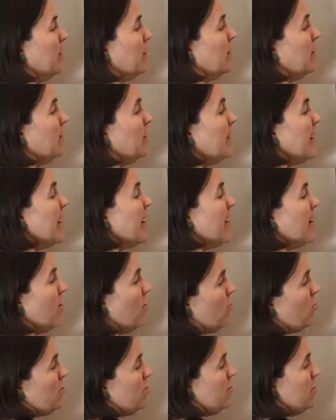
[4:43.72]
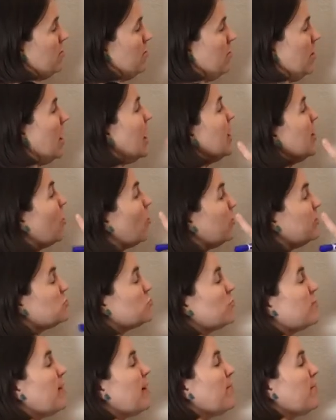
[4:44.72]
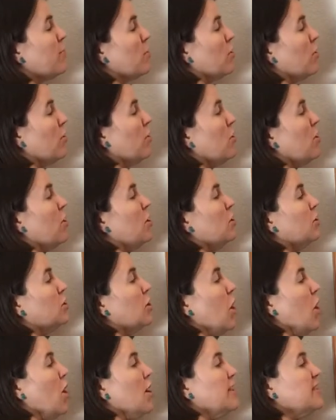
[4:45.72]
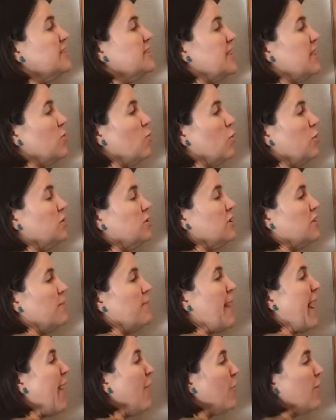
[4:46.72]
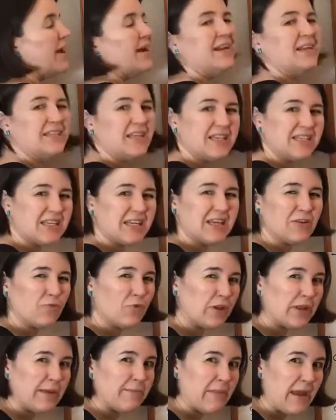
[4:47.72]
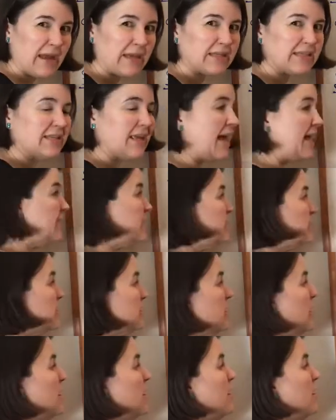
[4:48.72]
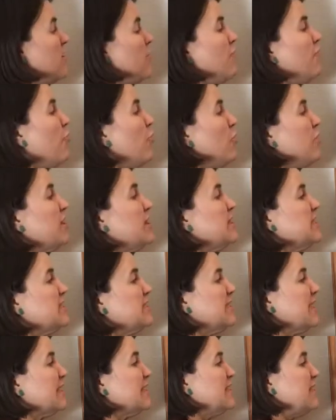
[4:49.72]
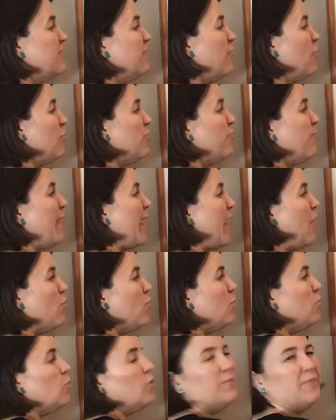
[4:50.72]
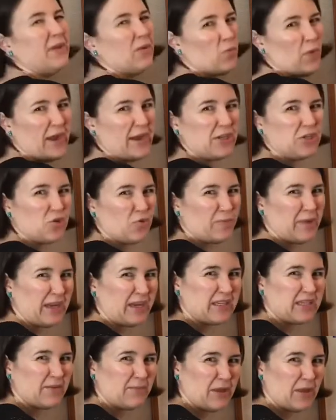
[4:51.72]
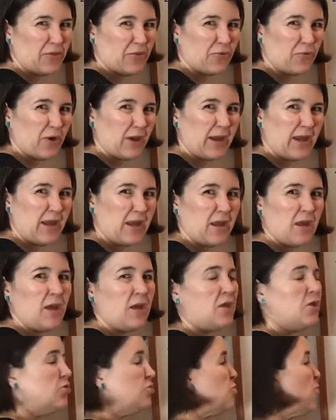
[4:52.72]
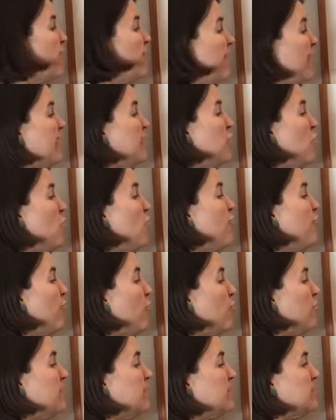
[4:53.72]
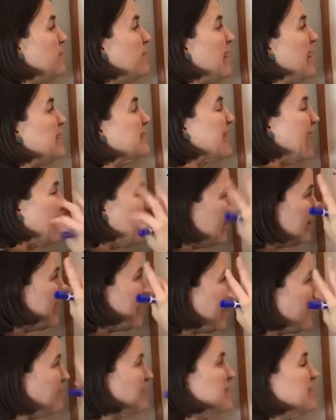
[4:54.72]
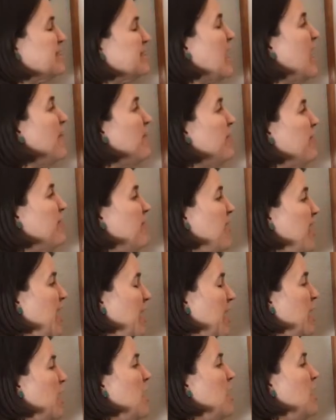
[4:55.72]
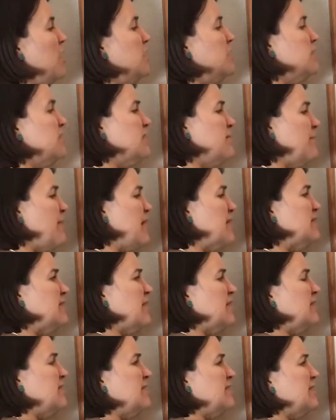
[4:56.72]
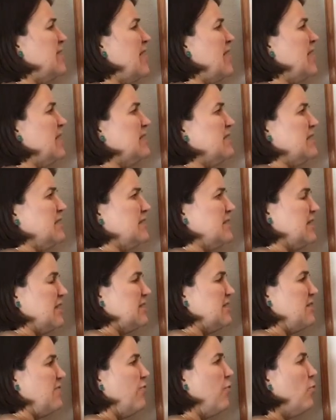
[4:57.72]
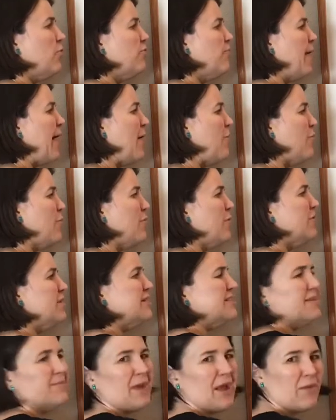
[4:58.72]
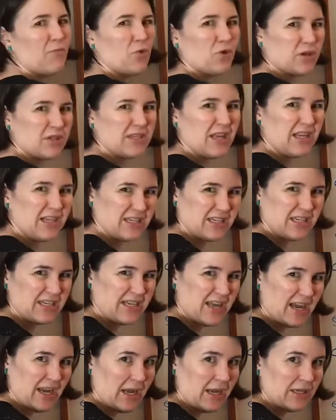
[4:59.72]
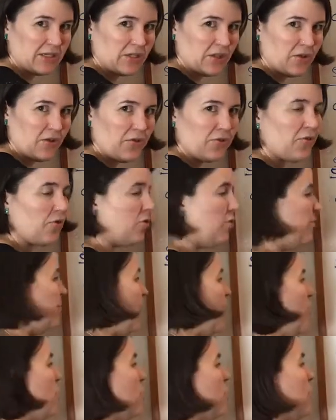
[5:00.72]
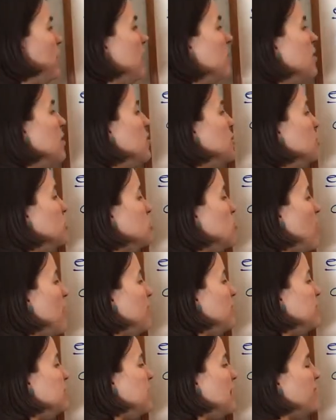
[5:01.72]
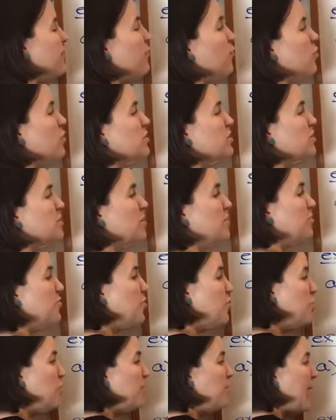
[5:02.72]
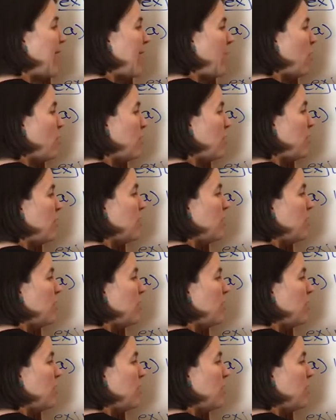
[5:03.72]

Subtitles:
Now, I always remember log is equal to the power, and it doesn't really make sense. 4 to the 64th power would be way too big to be 3. So if I know 4 is the base, I really have to stop and think, does it make sense to take it to the 64th power, or does it make more sense to take it to the third power? So I would say 4 to the third power